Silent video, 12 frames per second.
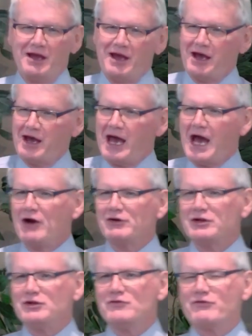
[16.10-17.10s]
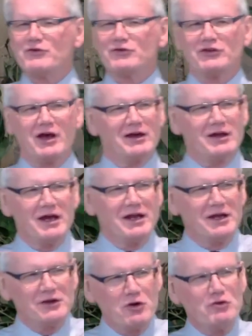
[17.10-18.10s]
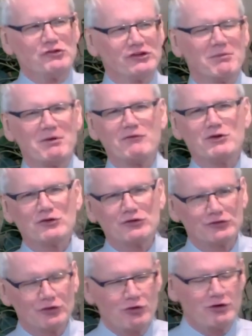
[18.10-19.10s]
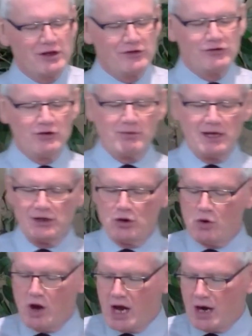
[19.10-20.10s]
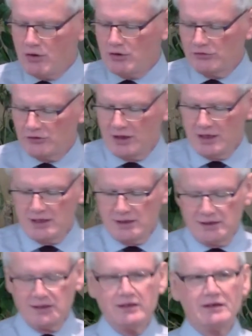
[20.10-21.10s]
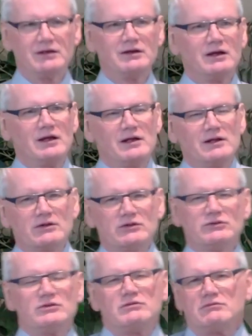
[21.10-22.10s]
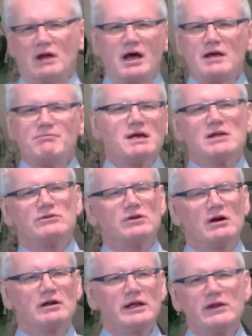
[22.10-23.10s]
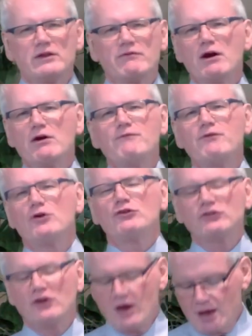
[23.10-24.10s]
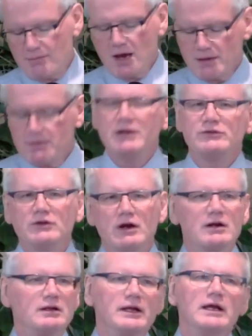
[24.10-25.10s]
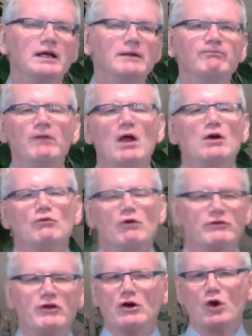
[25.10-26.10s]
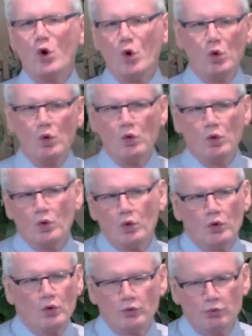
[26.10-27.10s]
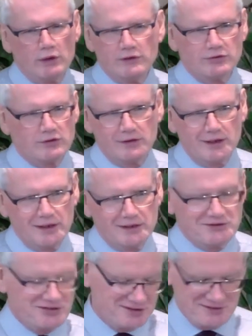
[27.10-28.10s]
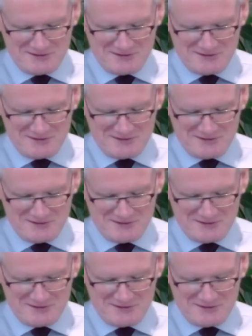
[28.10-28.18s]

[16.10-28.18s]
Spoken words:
How did you first, and I know some of your stories, you may know ours. I met Darlene. The very first time I met Darlene was a cold winter night.